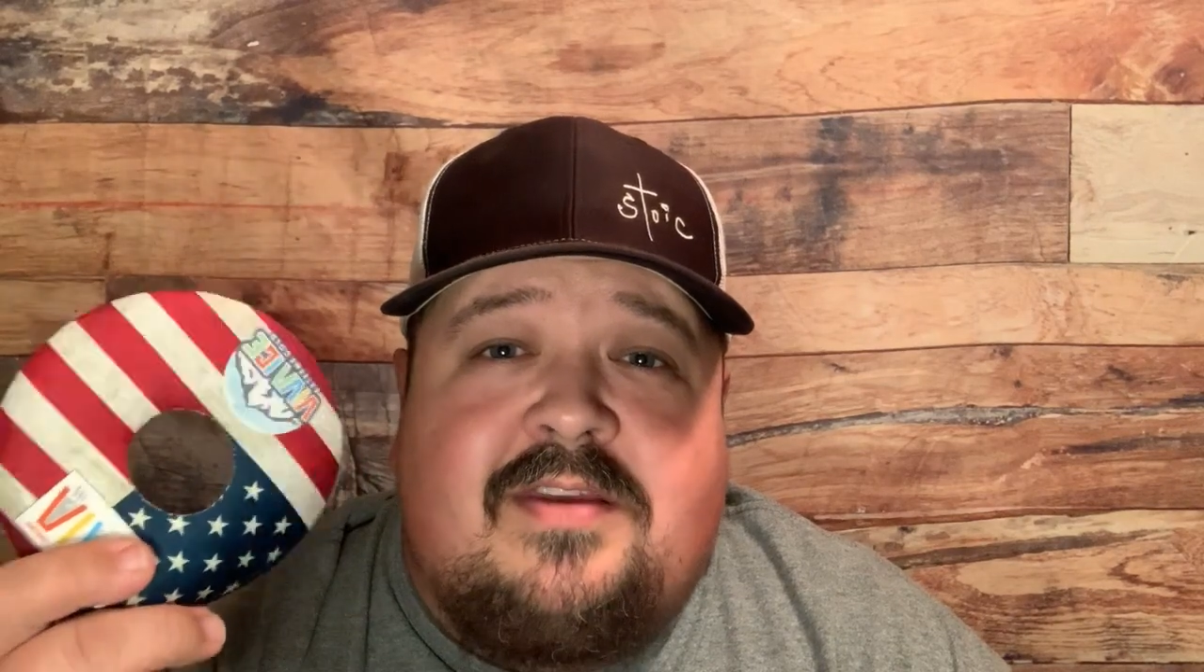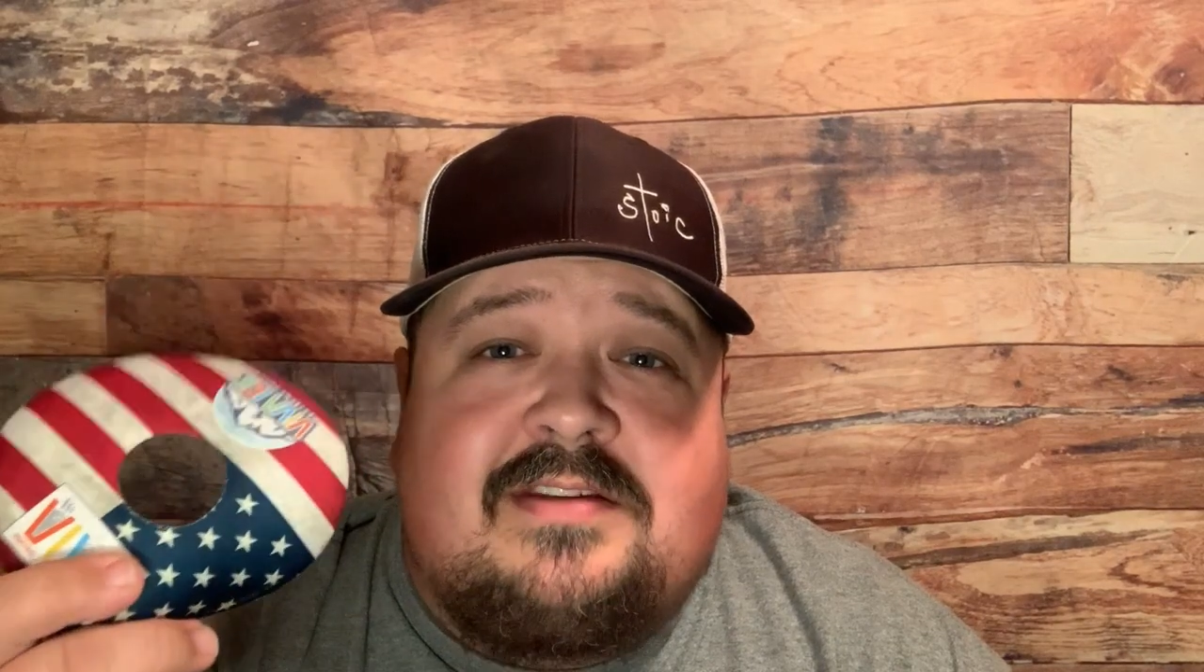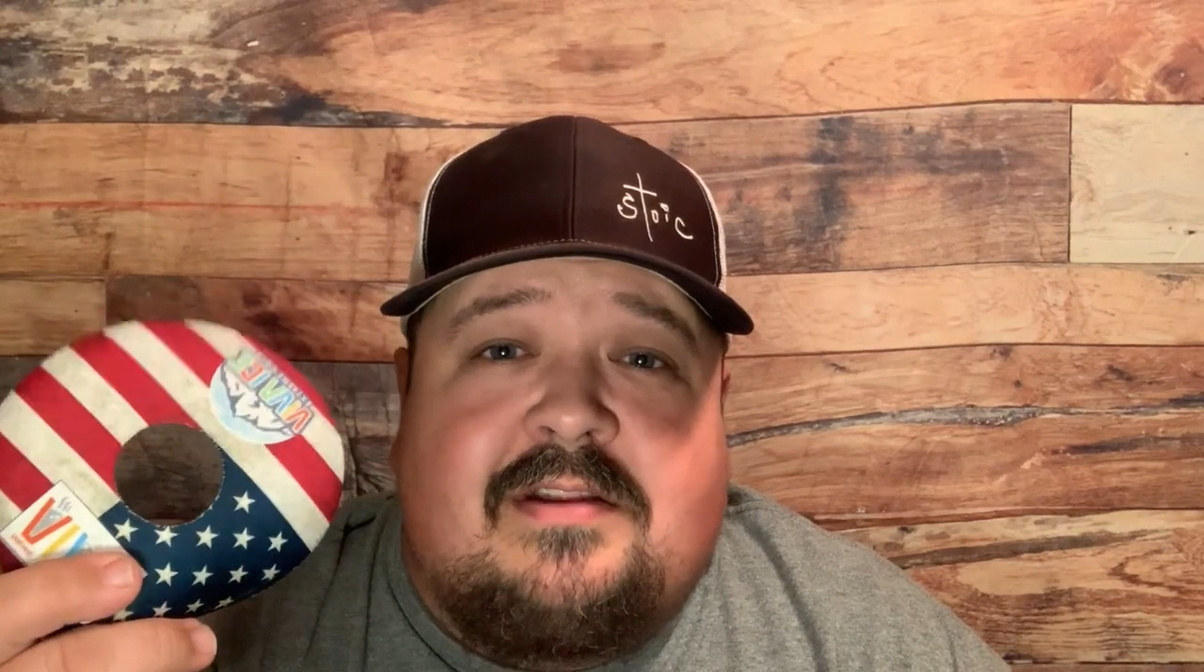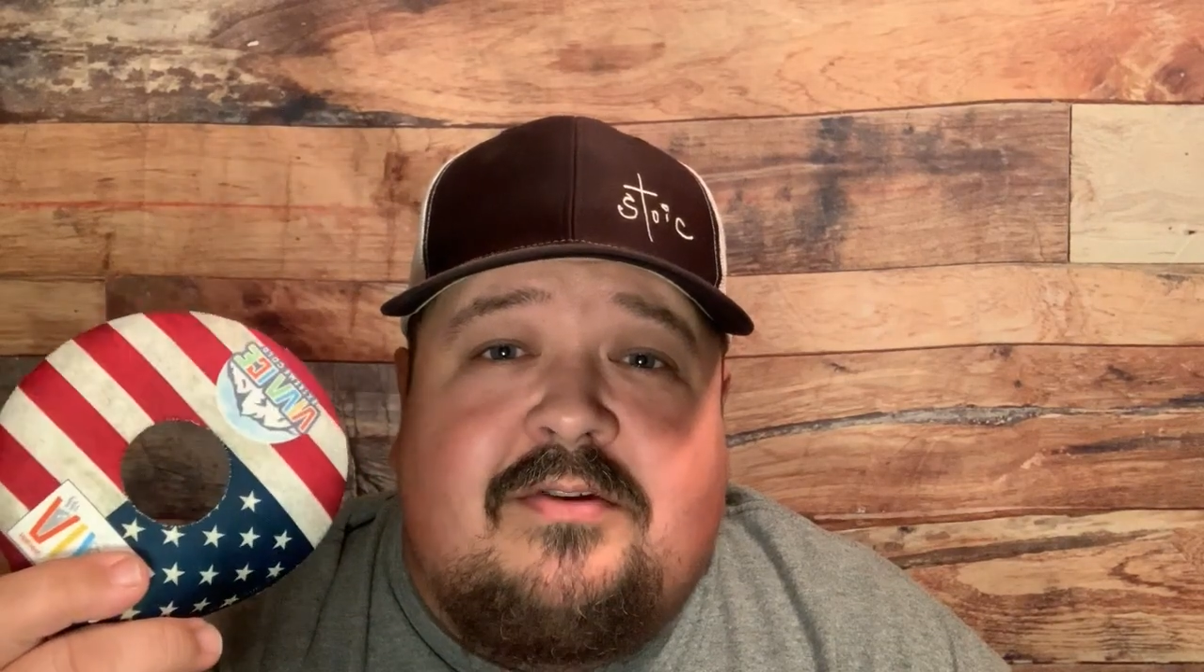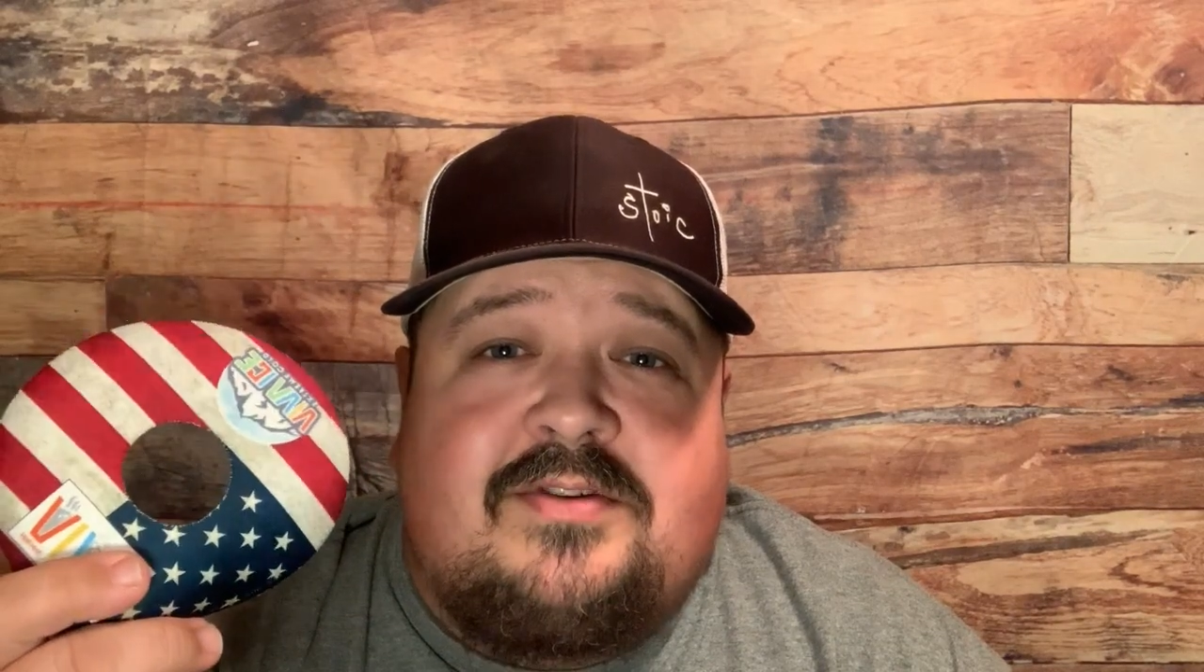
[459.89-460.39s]

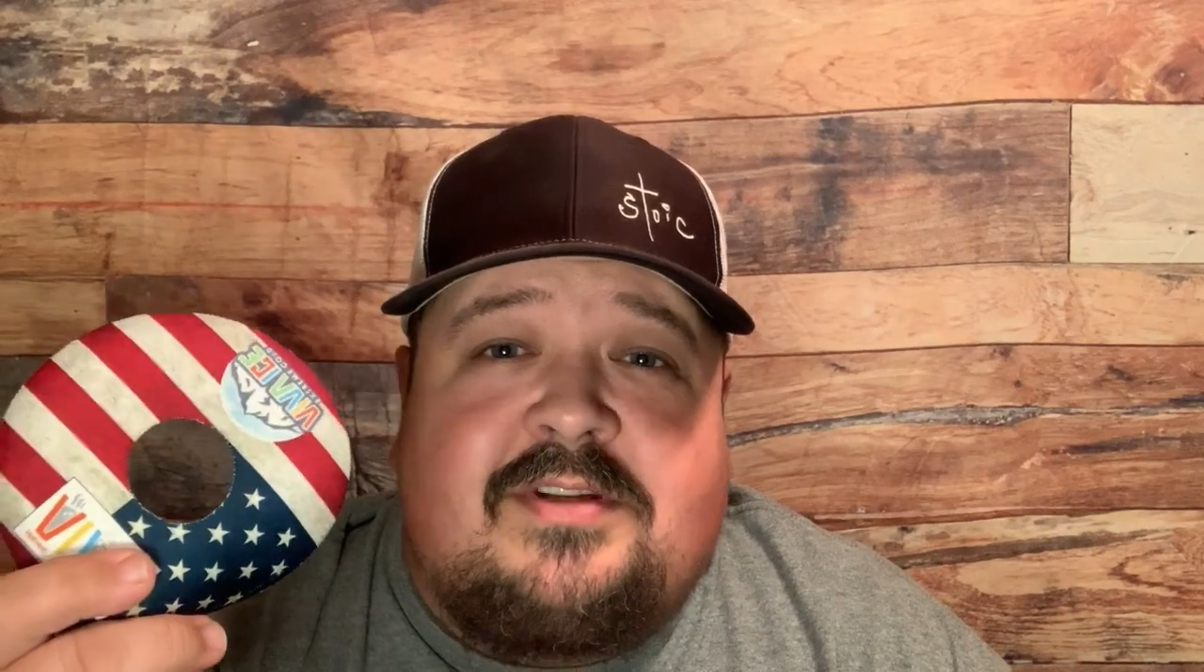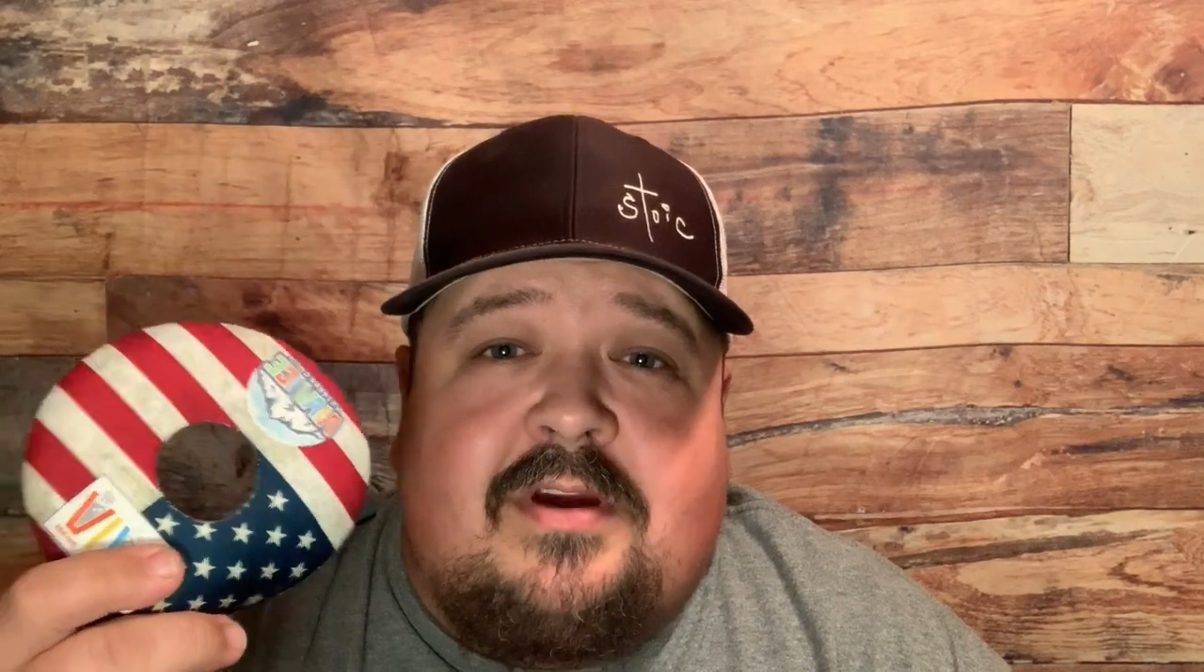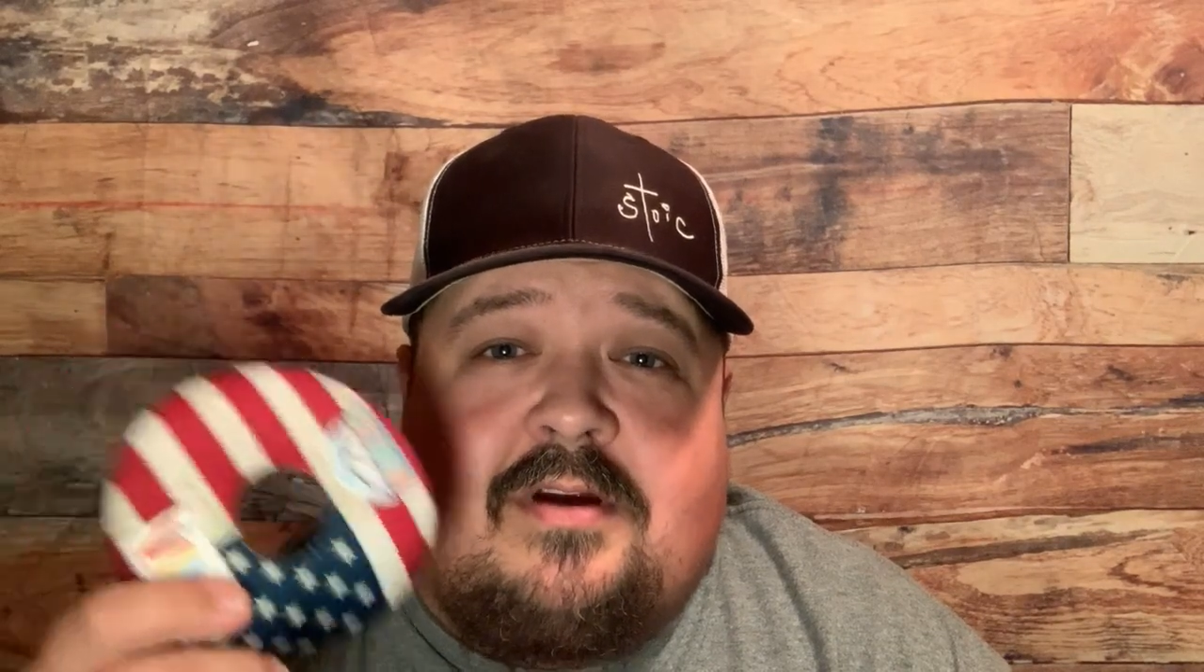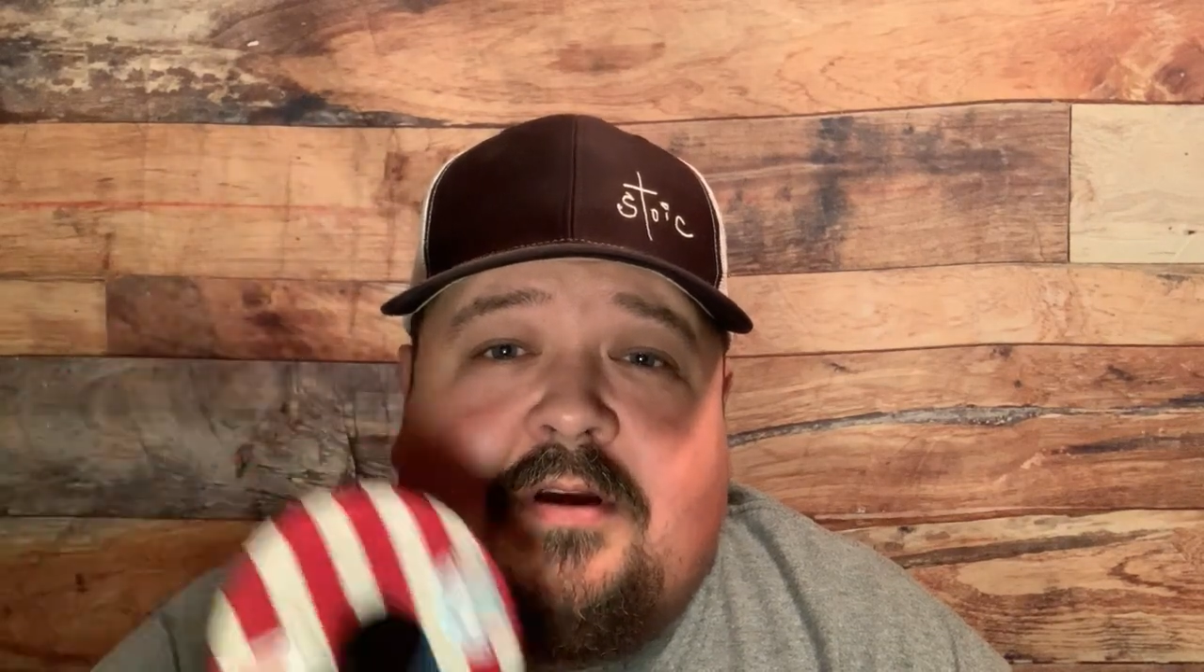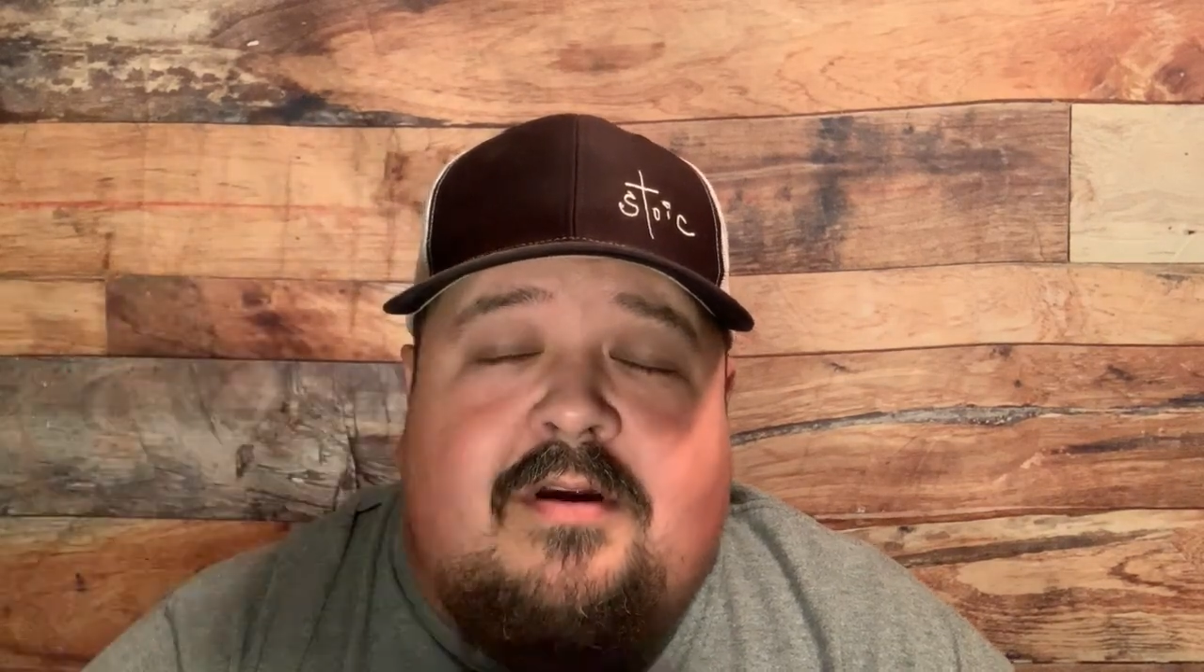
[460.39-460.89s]
this L'il
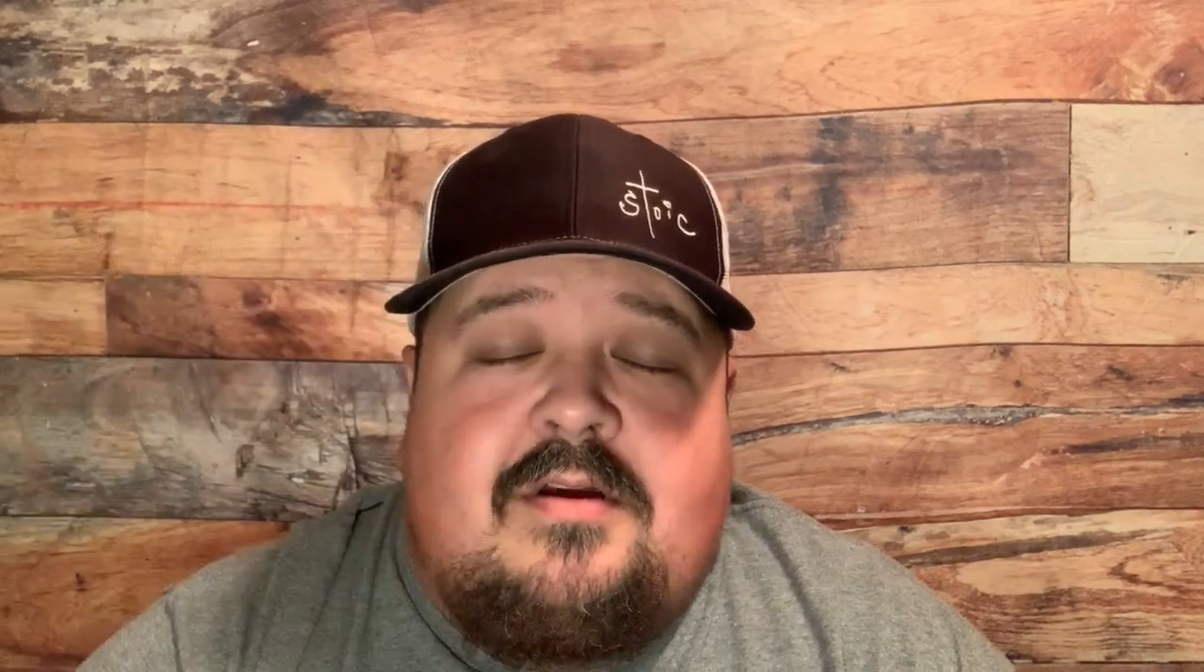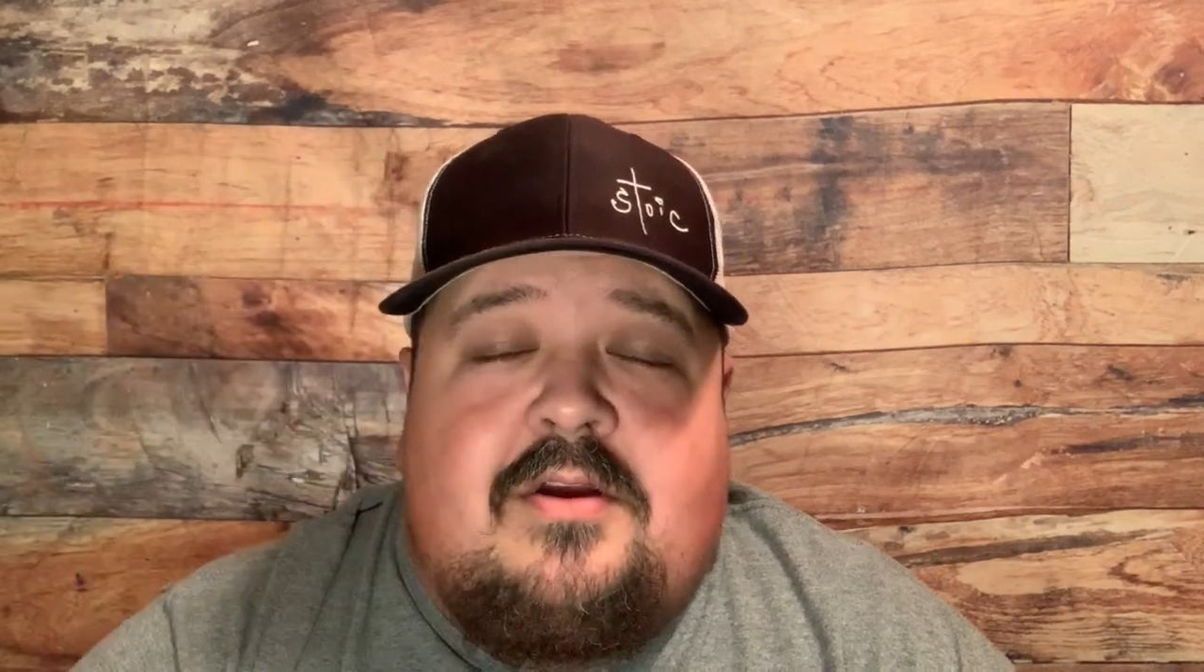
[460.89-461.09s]
Sucker.